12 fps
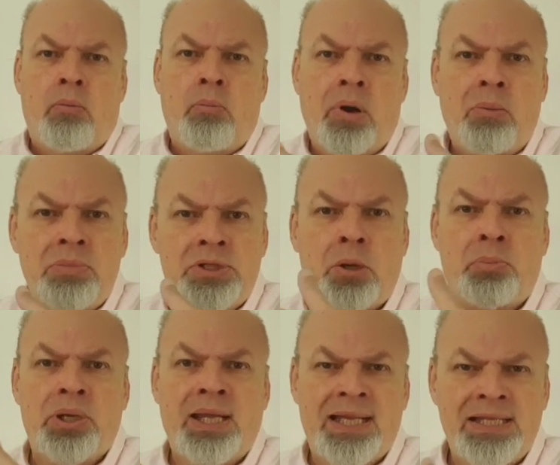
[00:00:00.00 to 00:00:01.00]
bumped up
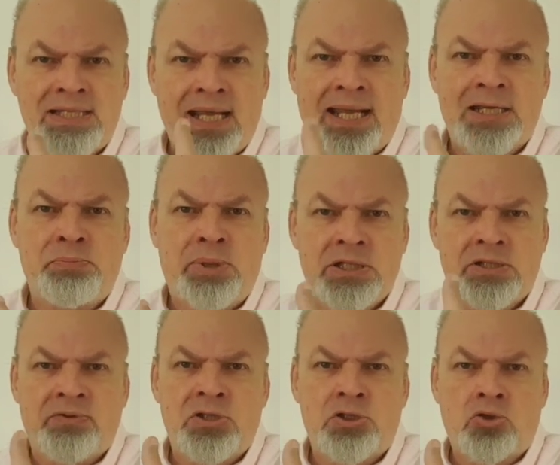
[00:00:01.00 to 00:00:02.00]
against aspects
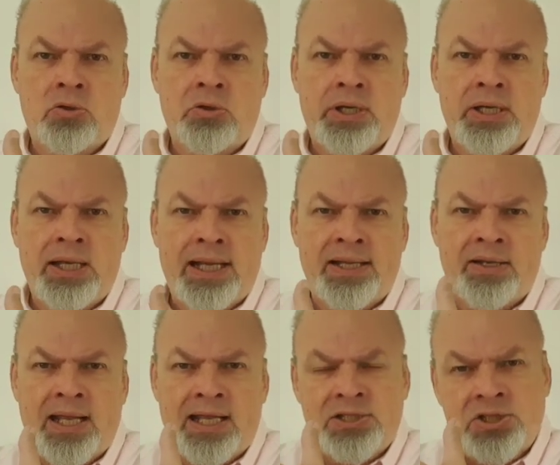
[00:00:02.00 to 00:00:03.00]
of the story and
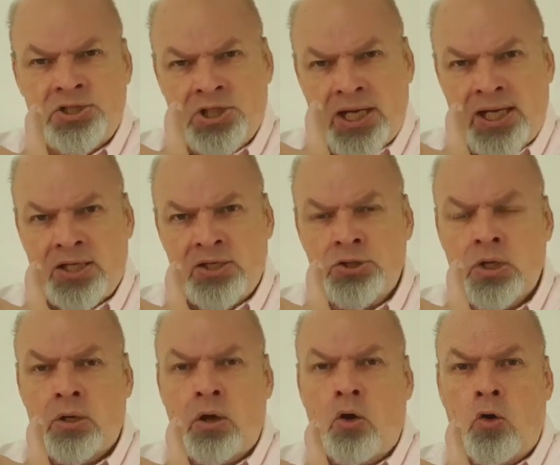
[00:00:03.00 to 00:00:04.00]
had to change
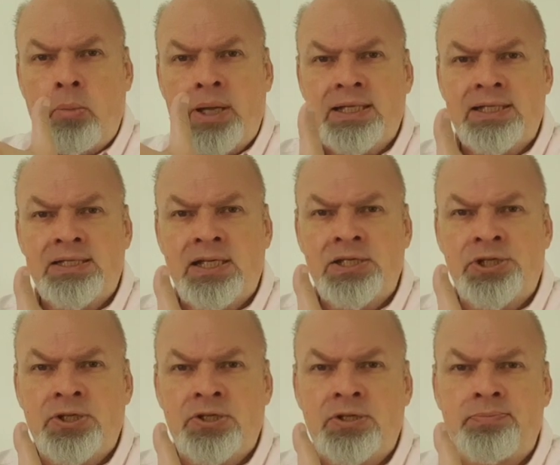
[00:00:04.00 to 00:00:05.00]
or make
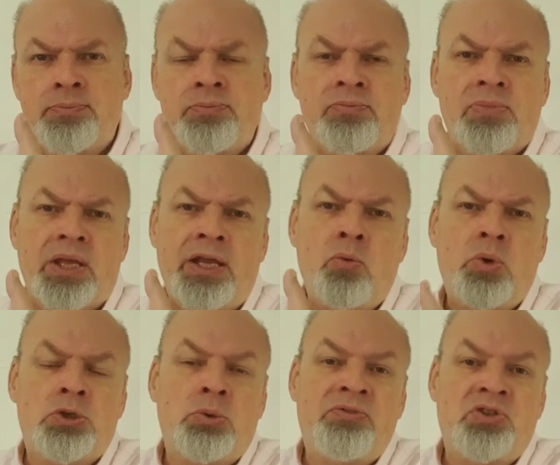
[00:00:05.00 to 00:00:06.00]
decisions in
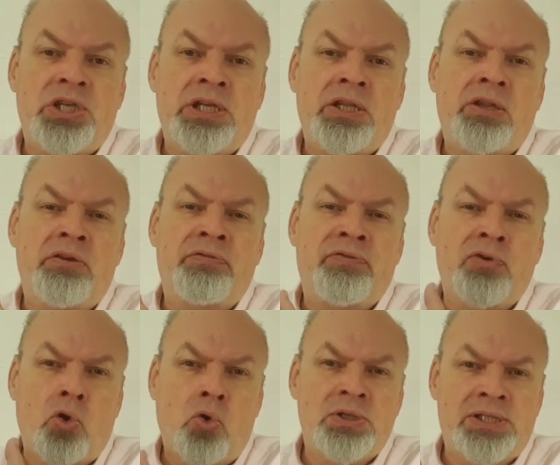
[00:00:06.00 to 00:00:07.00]
which we've seen the
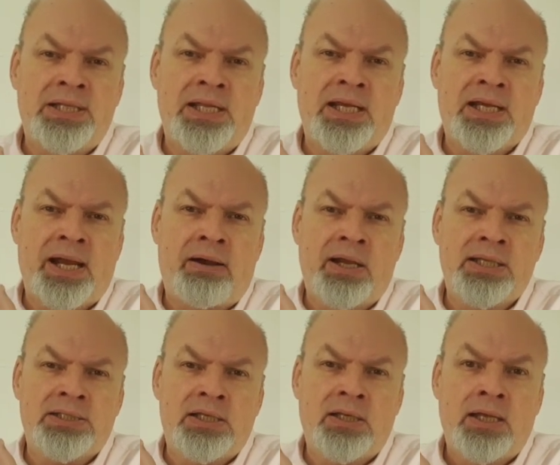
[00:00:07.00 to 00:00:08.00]
flaws in their
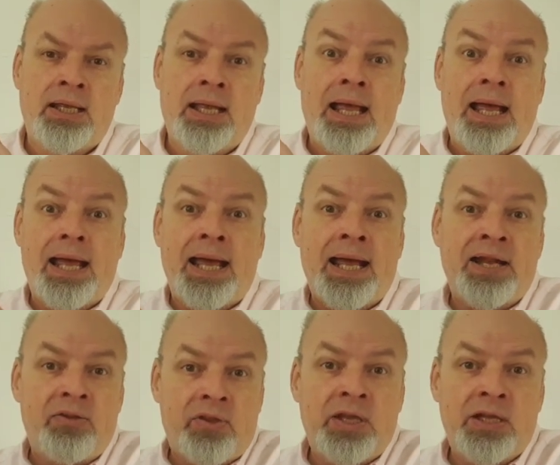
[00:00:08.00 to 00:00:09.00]
character
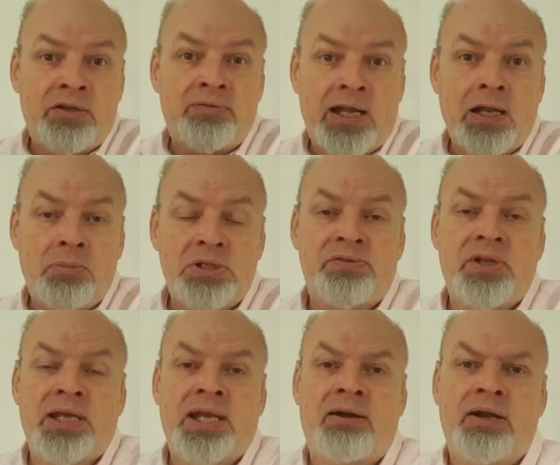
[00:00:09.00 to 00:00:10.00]
and the development of
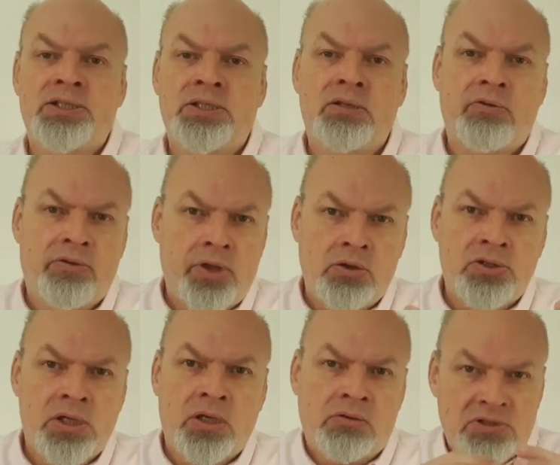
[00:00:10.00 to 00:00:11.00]
their character.
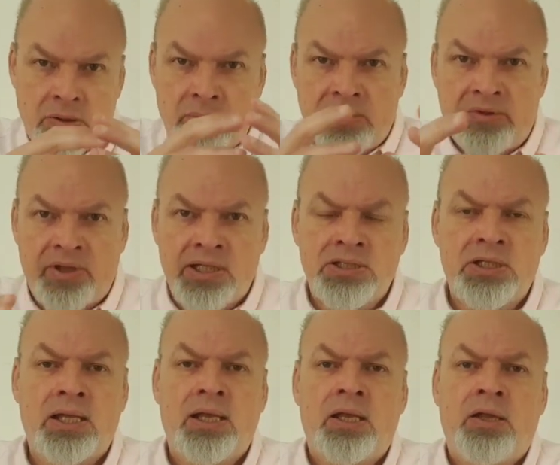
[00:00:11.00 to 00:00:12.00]
Those are some of the things
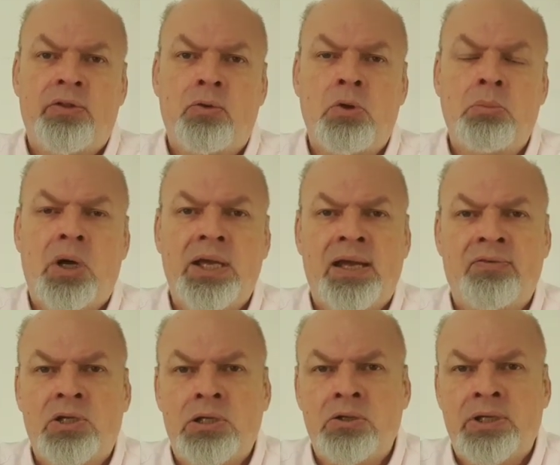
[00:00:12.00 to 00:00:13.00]
that we might
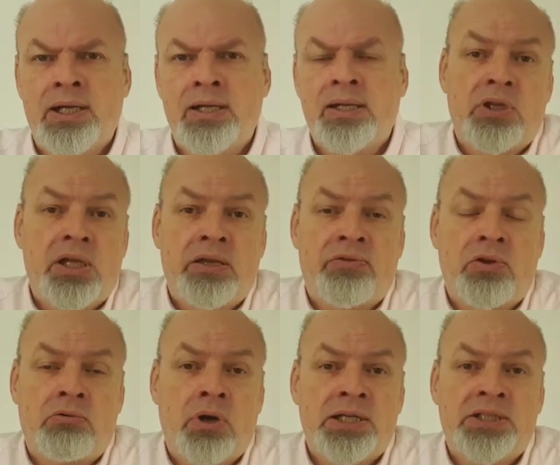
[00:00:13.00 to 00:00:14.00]
have to look at. If
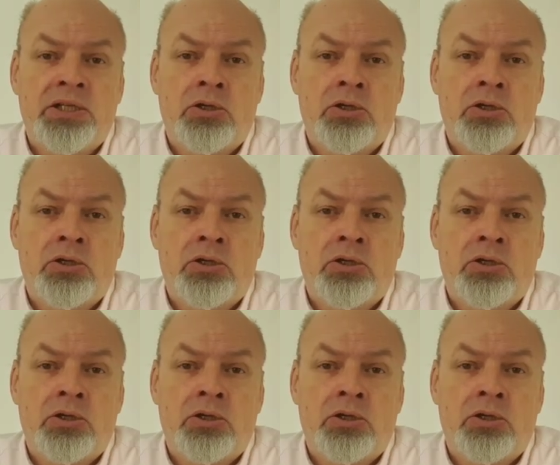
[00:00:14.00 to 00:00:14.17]
you're writing